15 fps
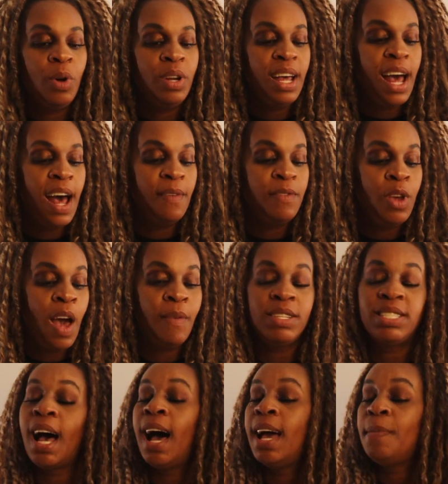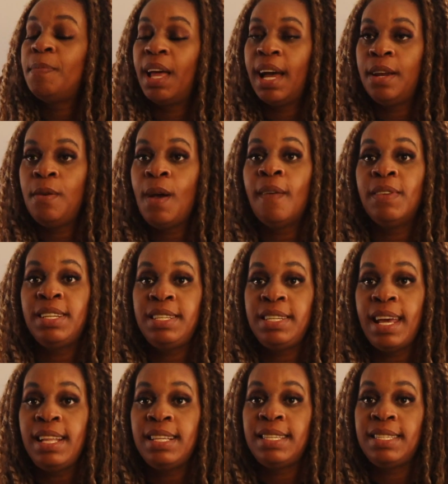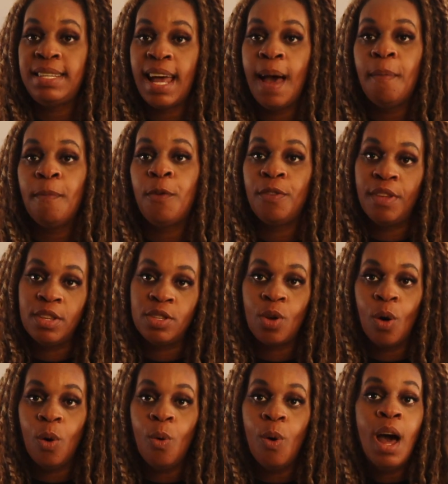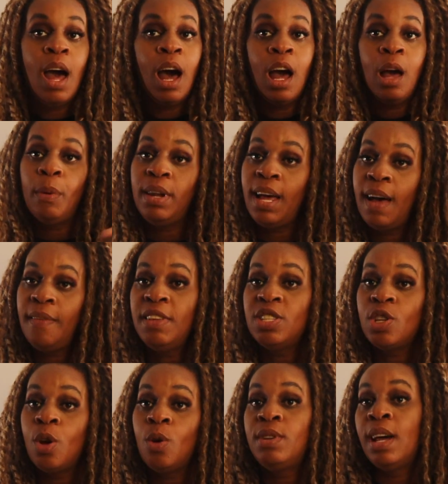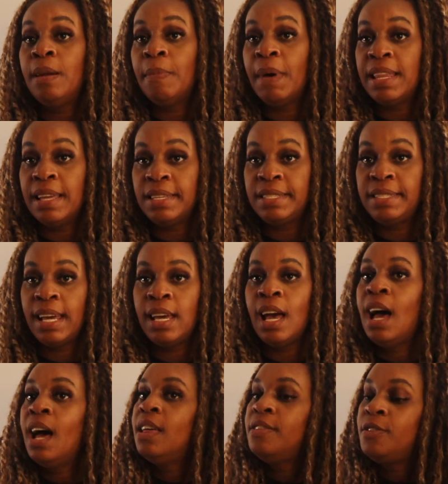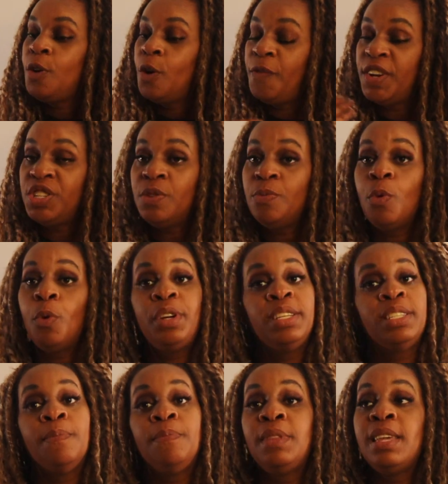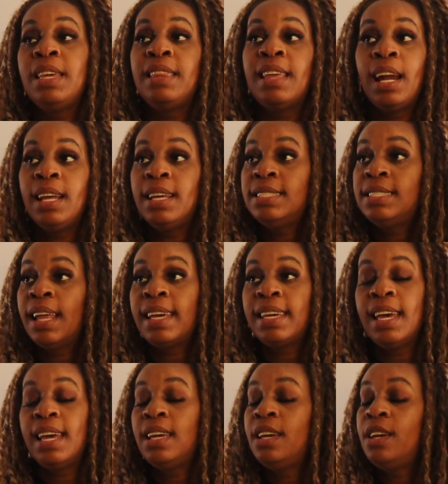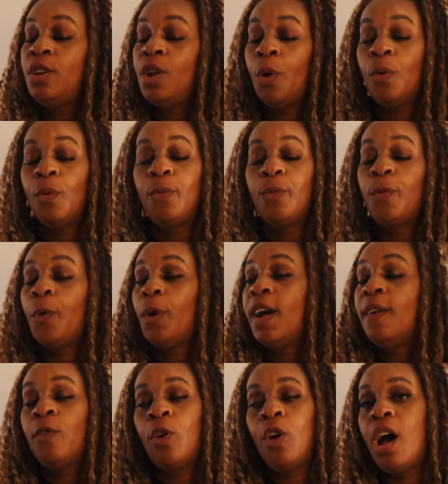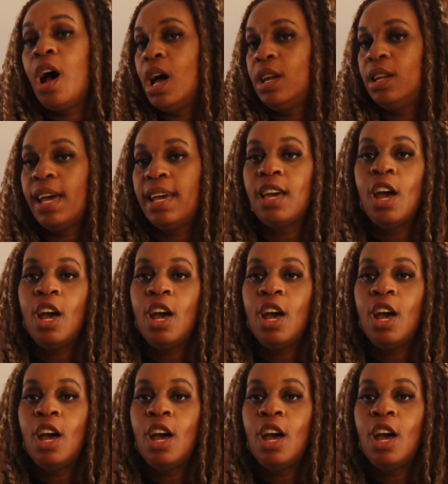have a timeline, you have a date stamp for this goal. I want to have this goal done by this date. Your vision board is something that is like, you know, forever on. Like